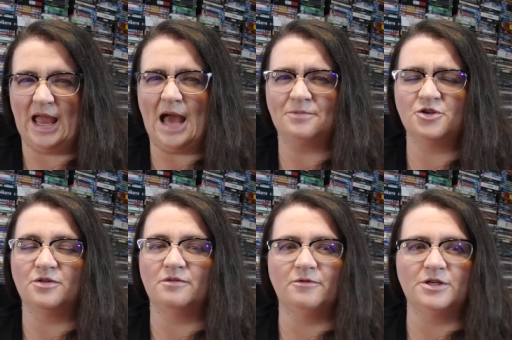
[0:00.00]
capture
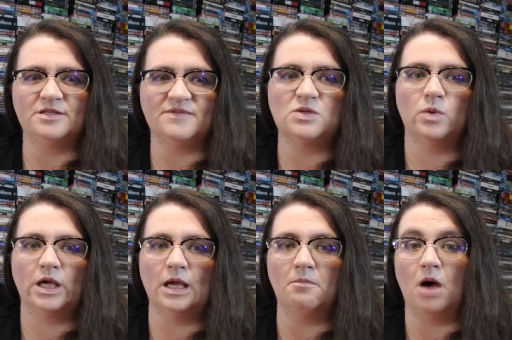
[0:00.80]
the voice of
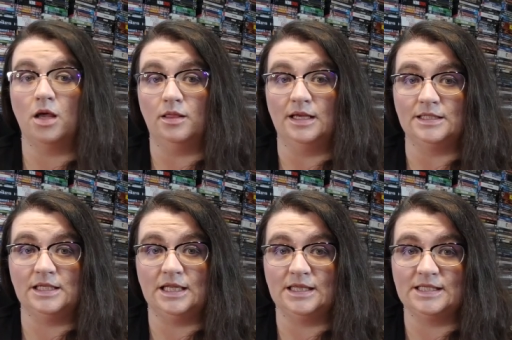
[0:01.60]
swinging Maud Linton
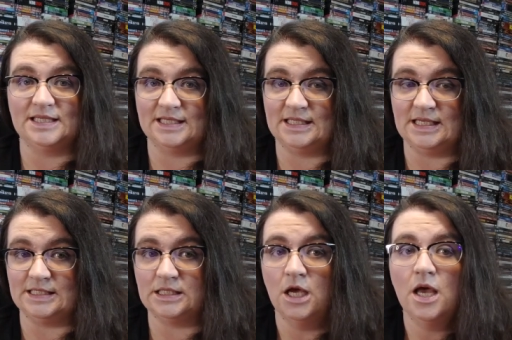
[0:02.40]
in the 60s,